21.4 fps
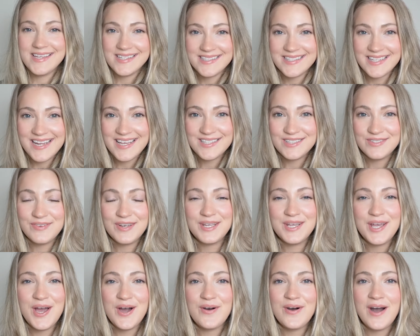In today's
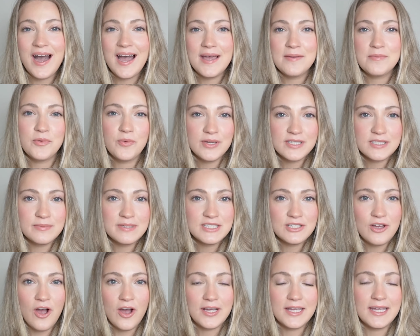video, I am going to be
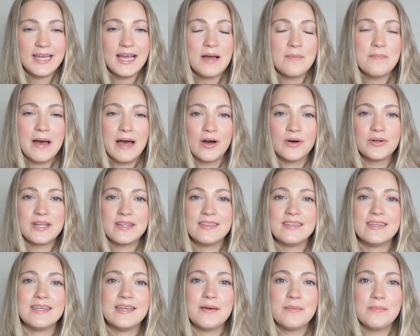talking about
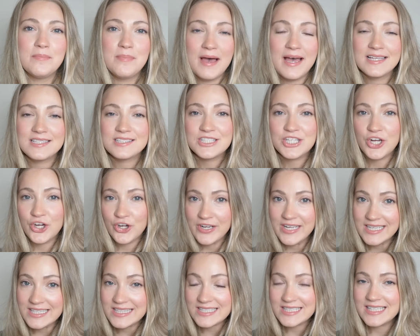the best
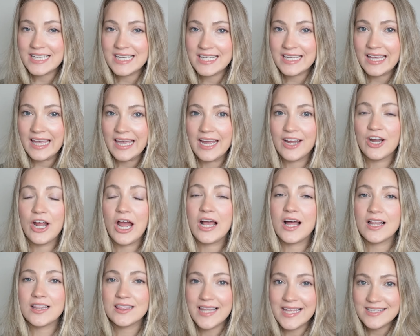Korean skincare
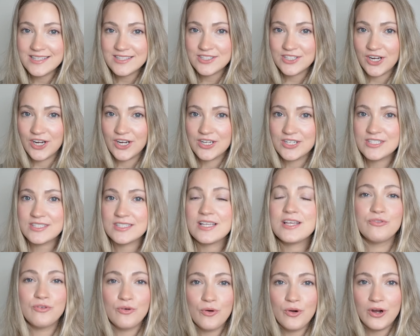cleansers
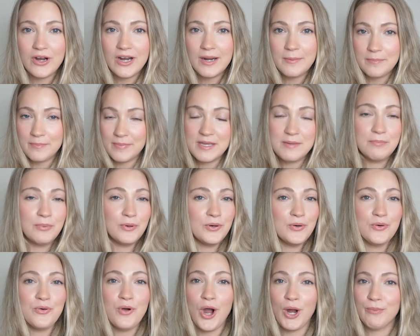for people
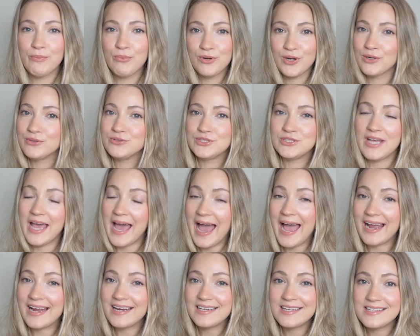who are prone to
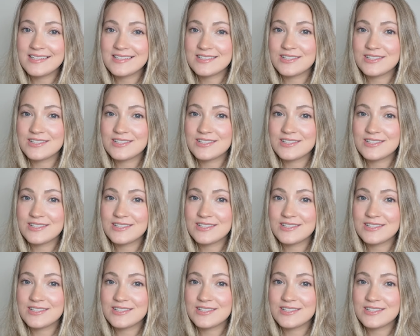acne.